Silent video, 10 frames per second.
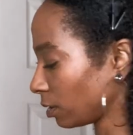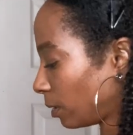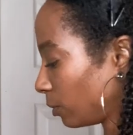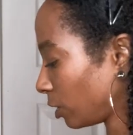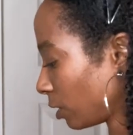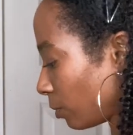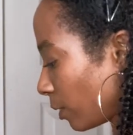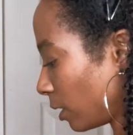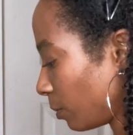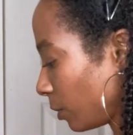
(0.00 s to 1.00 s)
I'm just
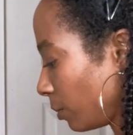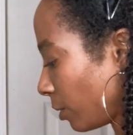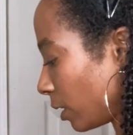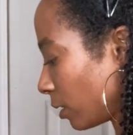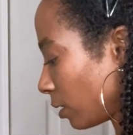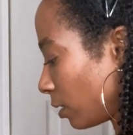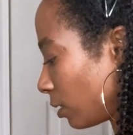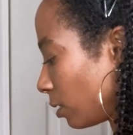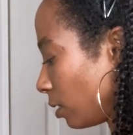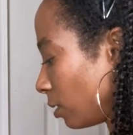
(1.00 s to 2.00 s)
randomly
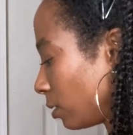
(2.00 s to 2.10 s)
placing